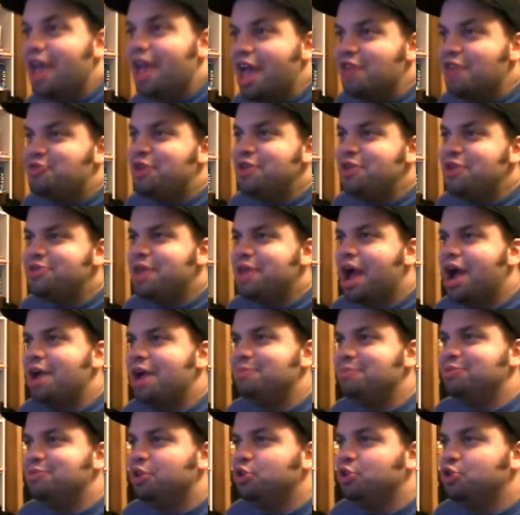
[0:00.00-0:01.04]
At that
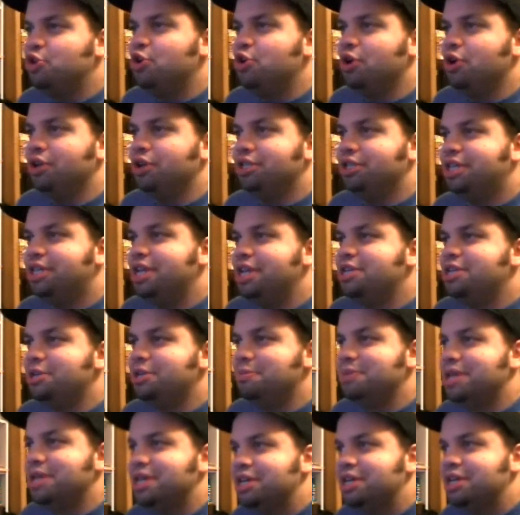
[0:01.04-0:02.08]
time, the Lord said to
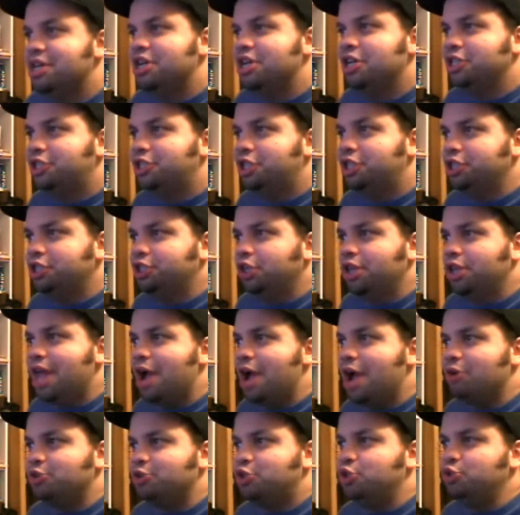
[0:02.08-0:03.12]
me, Chisel
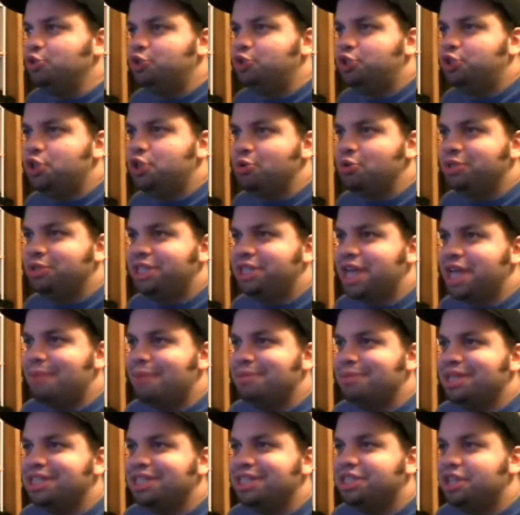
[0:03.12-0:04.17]
out two stone
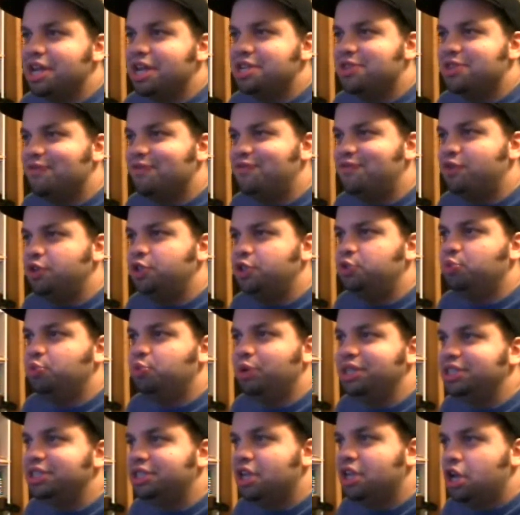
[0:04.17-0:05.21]
tablets like the first
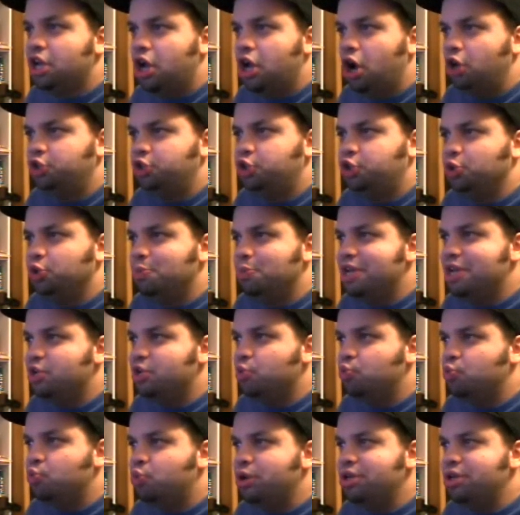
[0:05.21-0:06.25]
ones. Also
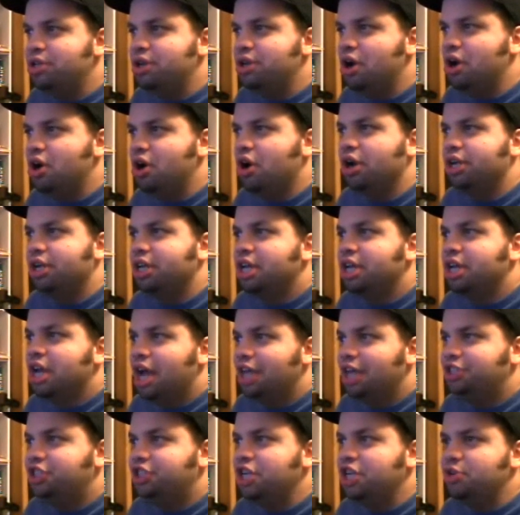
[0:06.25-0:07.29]
make a wooden ark,
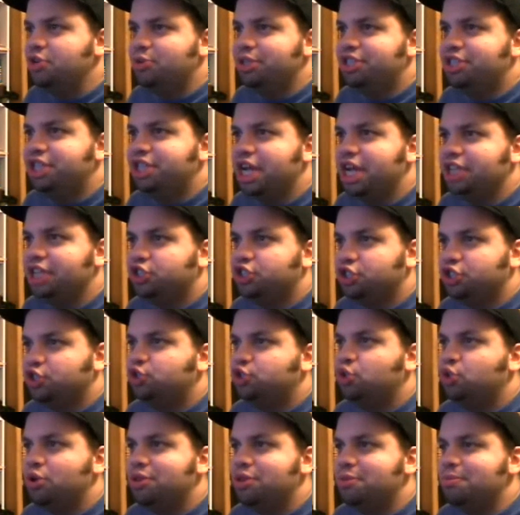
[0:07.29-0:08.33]
a sacred chest to
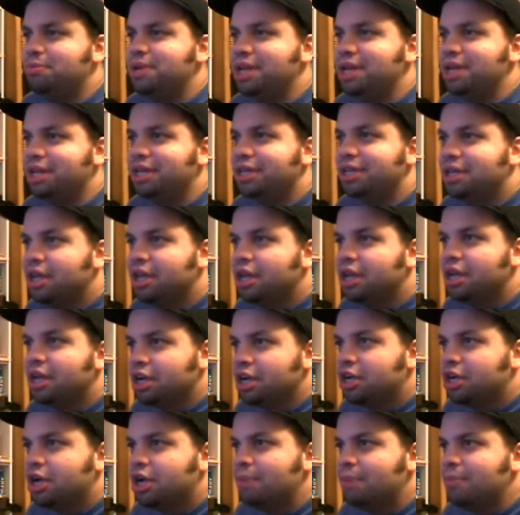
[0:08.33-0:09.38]
store them in.
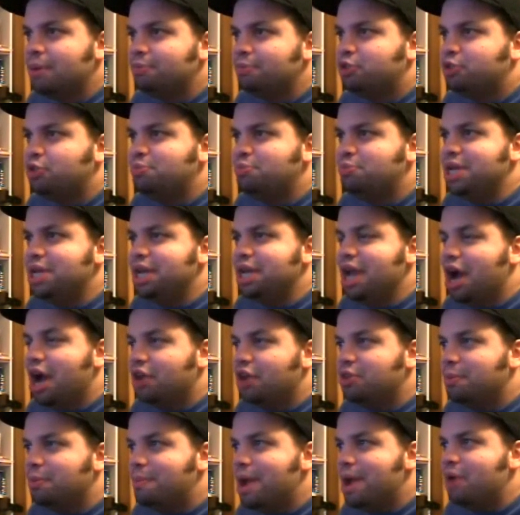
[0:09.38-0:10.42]
Come up to me
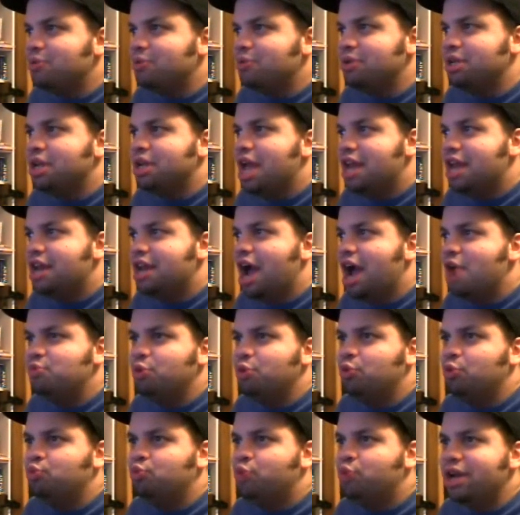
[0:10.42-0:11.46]
on the mountain, and I
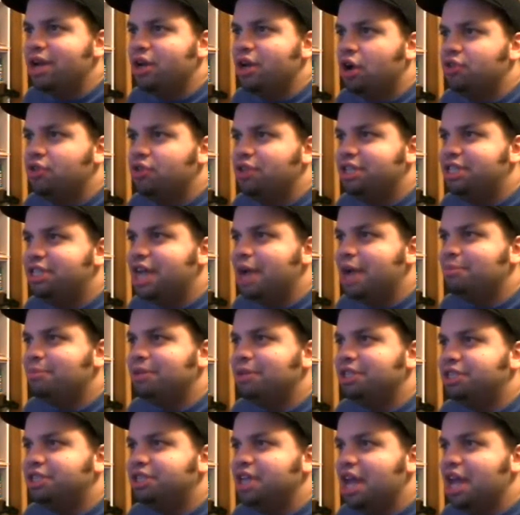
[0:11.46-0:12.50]
will write on the
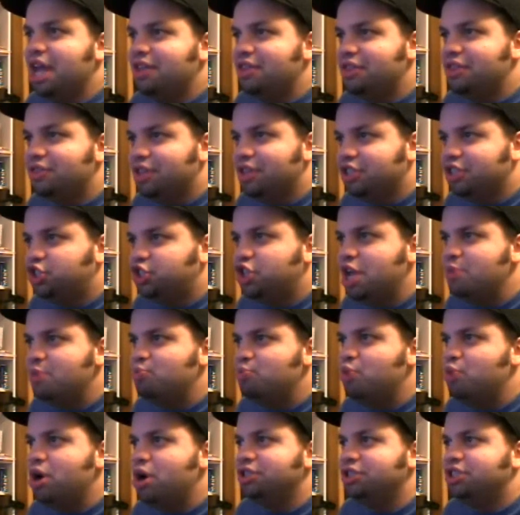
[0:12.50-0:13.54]
tablets and the
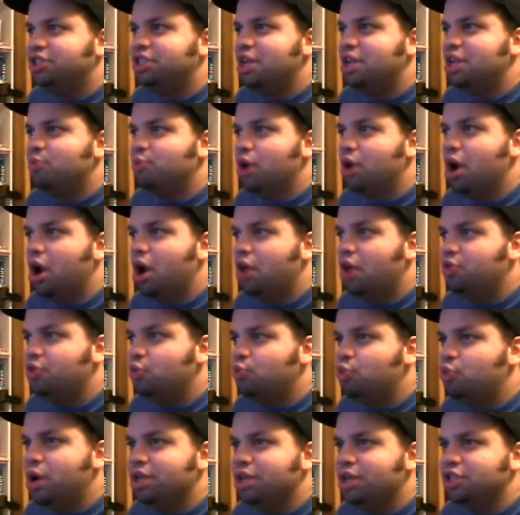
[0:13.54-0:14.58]
same words that were on the
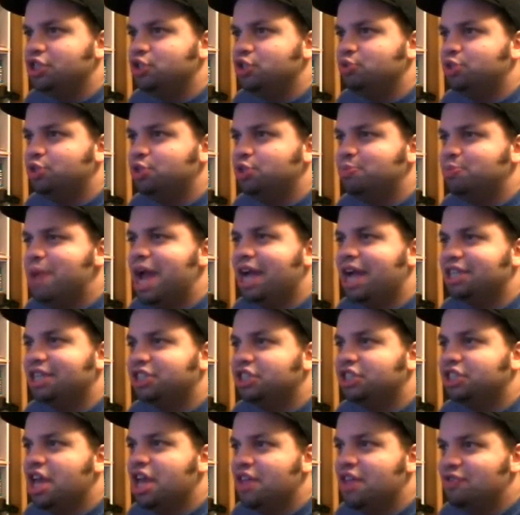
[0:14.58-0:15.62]
ones you
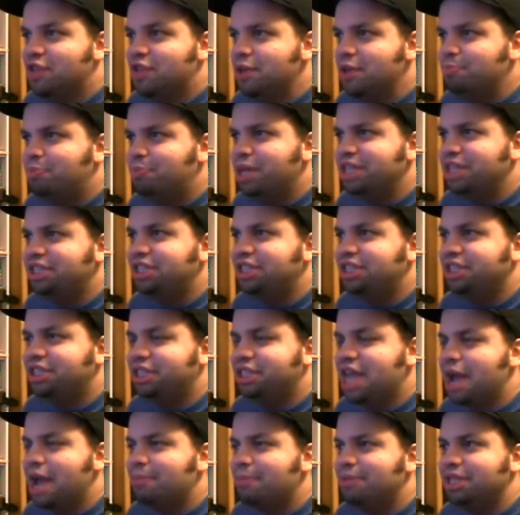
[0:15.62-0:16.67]
smashed. Then place the
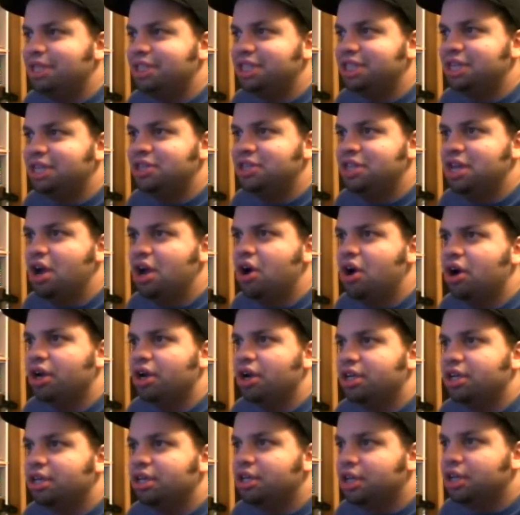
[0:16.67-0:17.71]
tablets in the
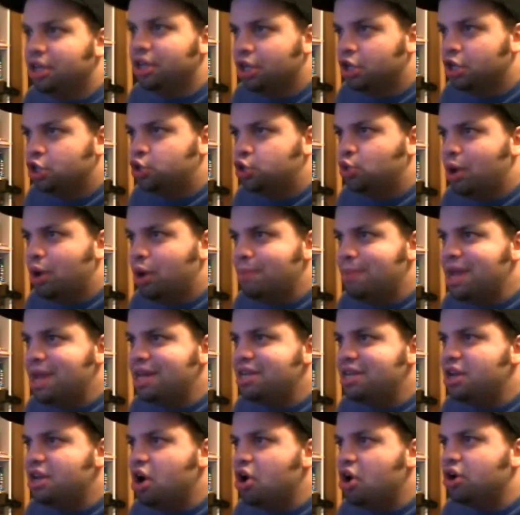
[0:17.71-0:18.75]
ark. So I
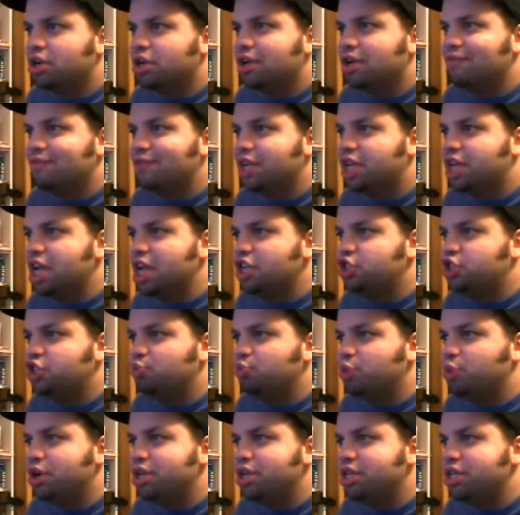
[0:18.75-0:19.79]
made an ark of acacia
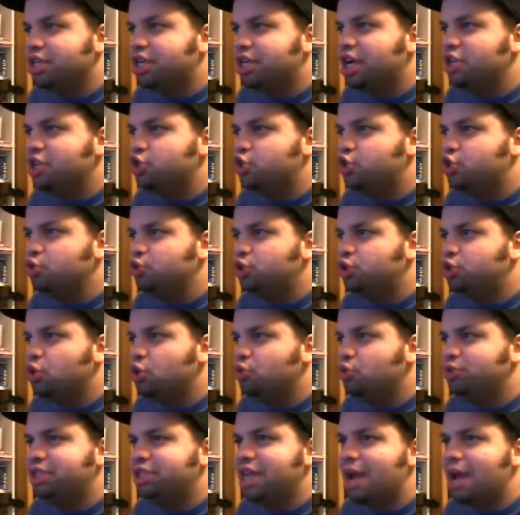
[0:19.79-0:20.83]
wood and cut two
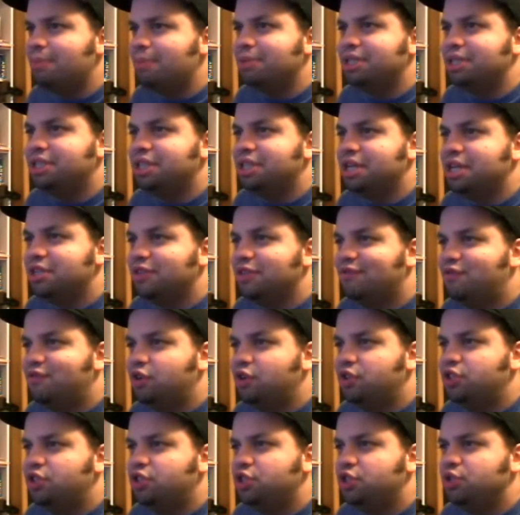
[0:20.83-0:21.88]
stone tablets like the
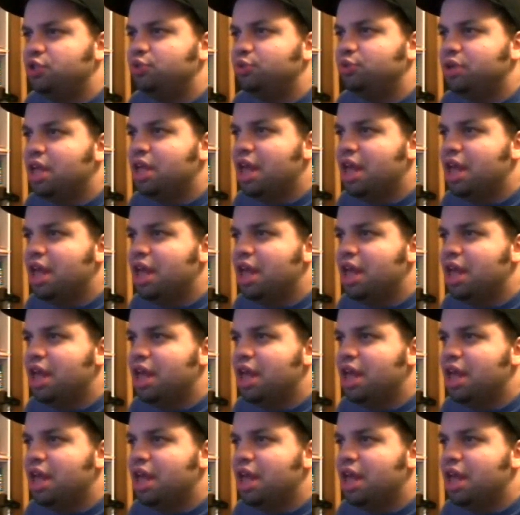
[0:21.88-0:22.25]
first two.